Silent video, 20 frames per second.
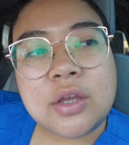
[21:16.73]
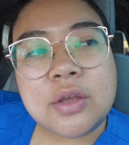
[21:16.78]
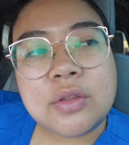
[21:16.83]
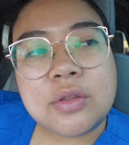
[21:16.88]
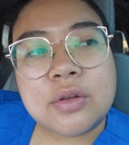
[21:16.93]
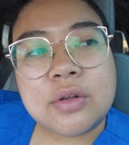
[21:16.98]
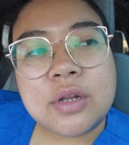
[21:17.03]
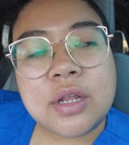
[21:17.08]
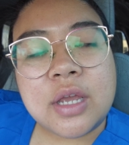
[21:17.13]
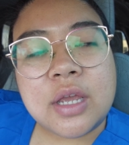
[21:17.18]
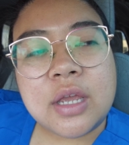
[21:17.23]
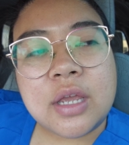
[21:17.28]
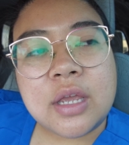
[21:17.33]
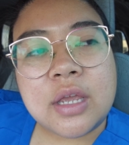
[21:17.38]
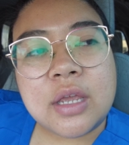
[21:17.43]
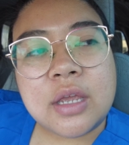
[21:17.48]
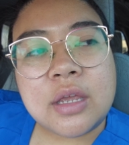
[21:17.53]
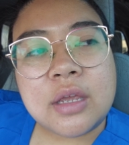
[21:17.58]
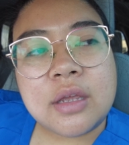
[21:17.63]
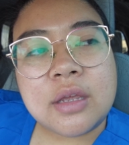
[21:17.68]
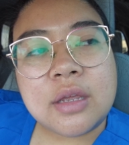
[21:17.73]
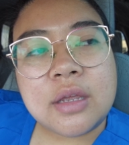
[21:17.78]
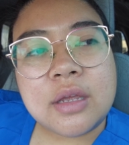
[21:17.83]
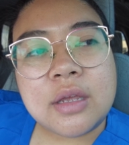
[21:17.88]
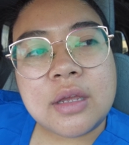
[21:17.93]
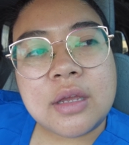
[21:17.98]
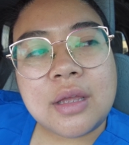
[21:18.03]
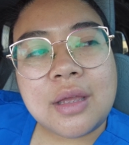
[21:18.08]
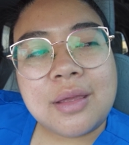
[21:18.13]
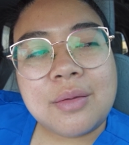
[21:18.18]
other day,
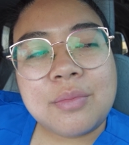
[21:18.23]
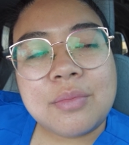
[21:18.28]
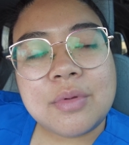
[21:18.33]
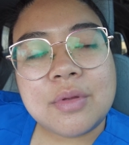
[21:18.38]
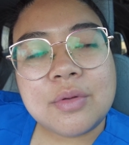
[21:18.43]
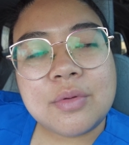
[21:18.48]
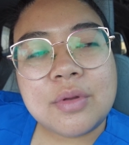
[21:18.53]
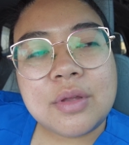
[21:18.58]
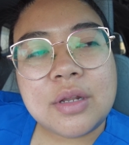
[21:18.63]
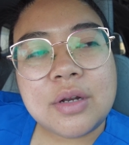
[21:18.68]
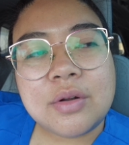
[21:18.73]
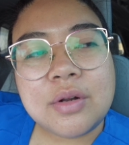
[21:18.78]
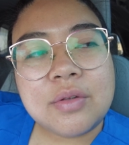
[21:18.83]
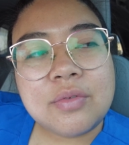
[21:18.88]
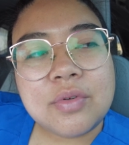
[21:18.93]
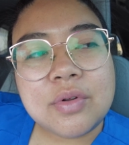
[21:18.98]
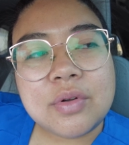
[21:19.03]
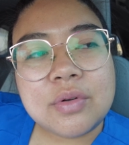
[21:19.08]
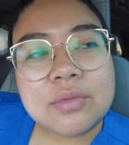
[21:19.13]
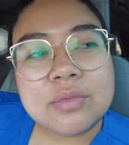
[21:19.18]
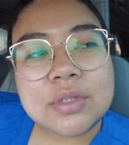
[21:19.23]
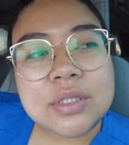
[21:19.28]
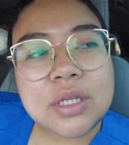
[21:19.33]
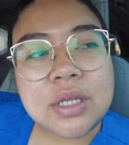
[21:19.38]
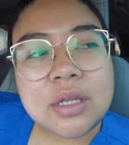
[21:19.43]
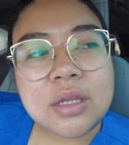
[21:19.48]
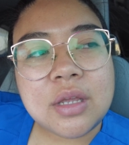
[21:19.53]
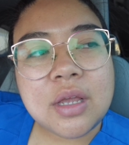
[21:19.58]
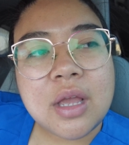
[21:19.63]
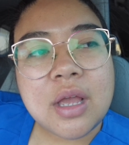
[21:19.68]
I don't even know what I'm
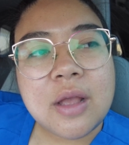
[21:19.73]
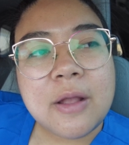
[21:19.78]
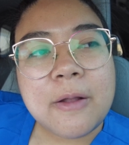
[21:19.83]
saying.